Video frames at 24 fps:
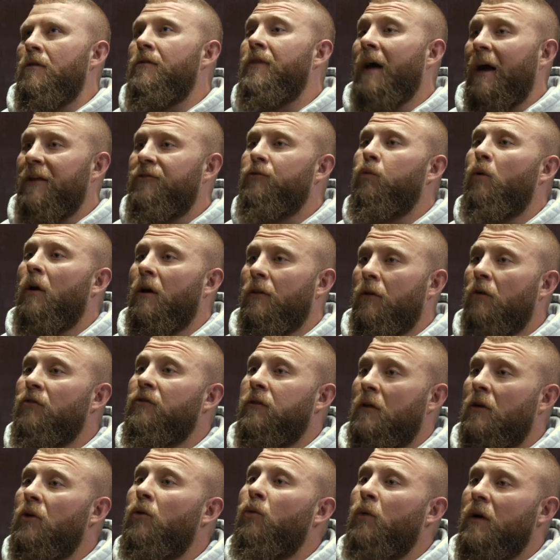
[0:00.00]
that's where
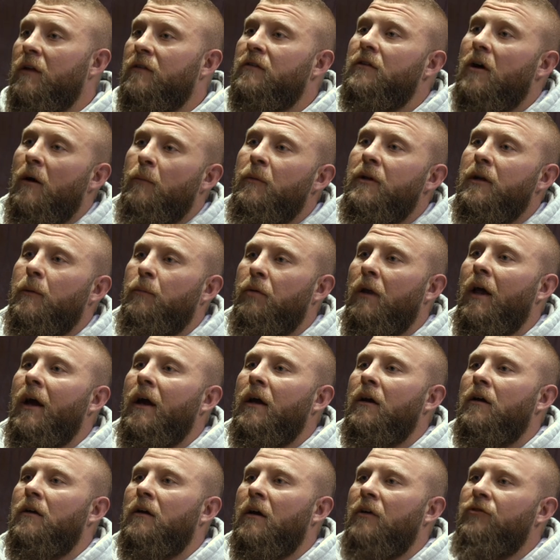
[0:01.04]
those little wins come into
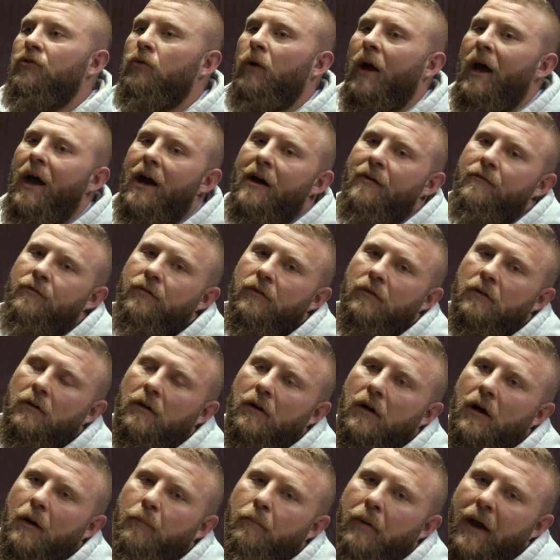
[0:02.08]
play because you have
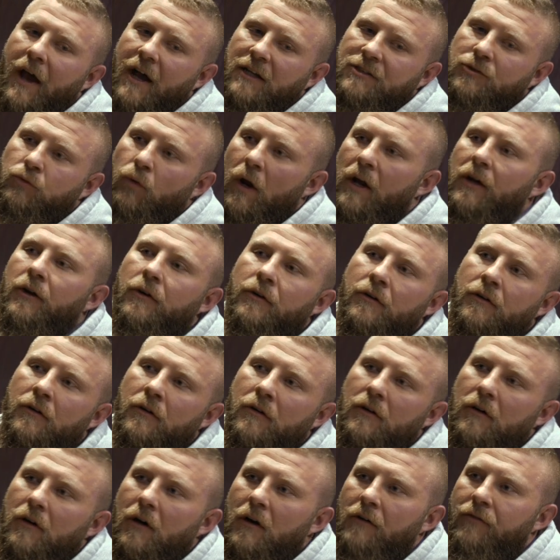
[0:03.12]
a past record
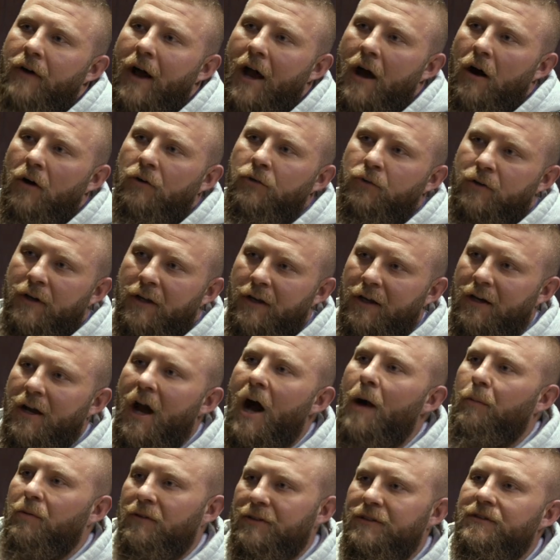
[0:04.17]
of how you can
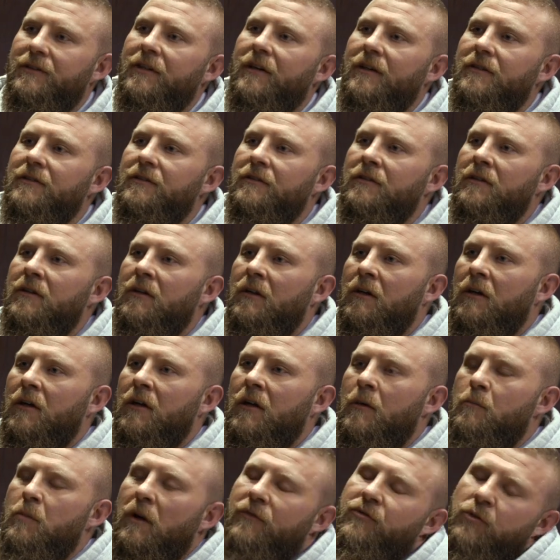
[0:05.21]
accomplish things.
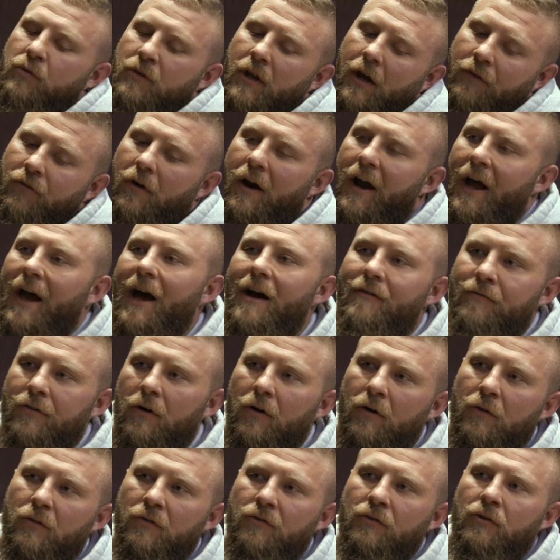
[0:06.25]
Mm. But if you never have
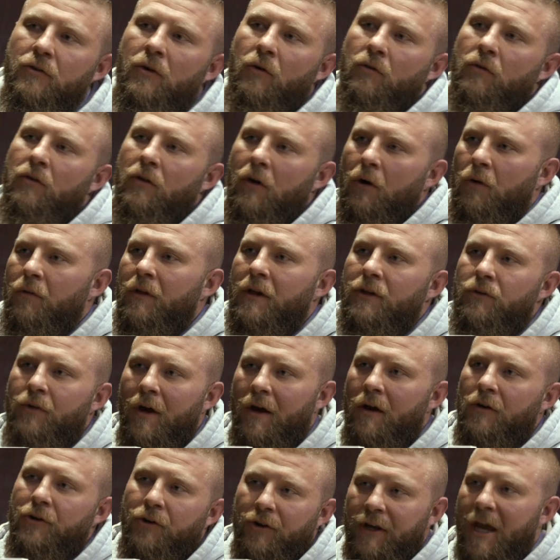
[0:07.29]
those, you don't know that
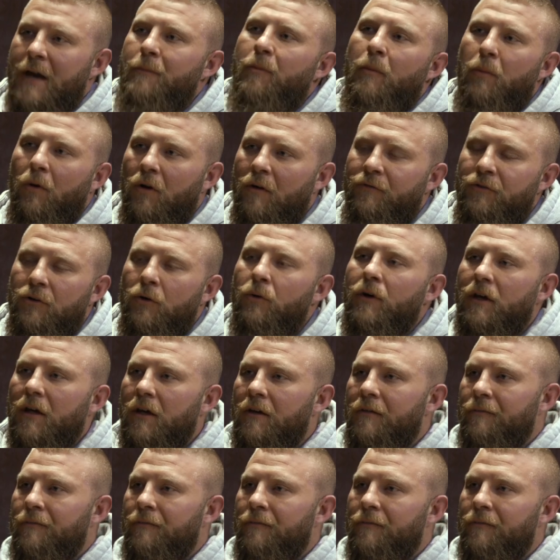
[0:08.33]
you you're capable of doing